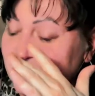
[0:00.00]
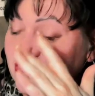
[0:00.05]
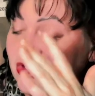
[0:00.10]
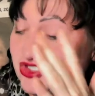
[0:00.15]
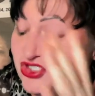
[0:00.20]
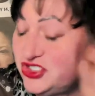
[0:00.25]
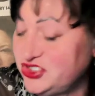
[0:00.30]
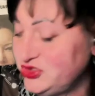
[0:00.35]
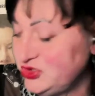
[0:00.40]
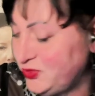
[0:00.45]

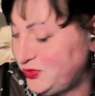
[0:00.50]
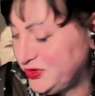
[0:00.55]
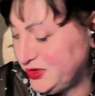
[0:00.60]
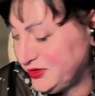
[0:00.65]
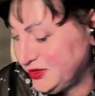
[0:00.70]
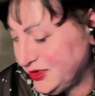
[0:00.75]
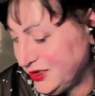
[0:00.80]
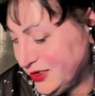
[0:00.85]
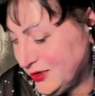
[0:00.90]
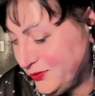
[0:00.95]

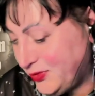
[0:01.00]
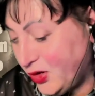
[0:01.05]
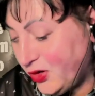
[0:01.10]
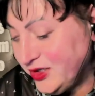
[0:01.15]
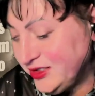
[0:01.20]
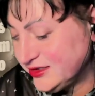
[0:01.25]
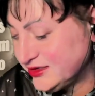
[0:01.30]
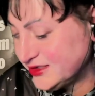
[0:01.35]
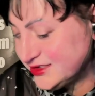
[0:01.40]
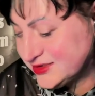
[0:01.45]
stupid
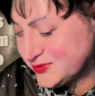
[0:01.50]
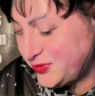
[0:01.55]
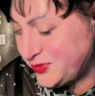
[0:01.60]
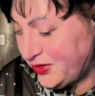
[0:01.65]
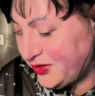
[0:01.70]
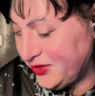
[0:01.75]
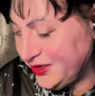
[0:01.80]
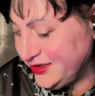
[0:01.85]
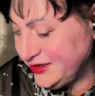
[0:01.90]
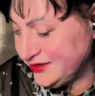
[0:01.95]
pointless
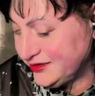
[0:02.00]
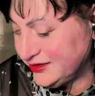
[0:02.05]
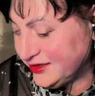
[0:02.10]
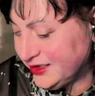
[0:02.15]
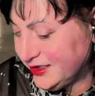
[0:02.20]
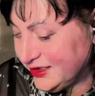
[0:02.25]
point.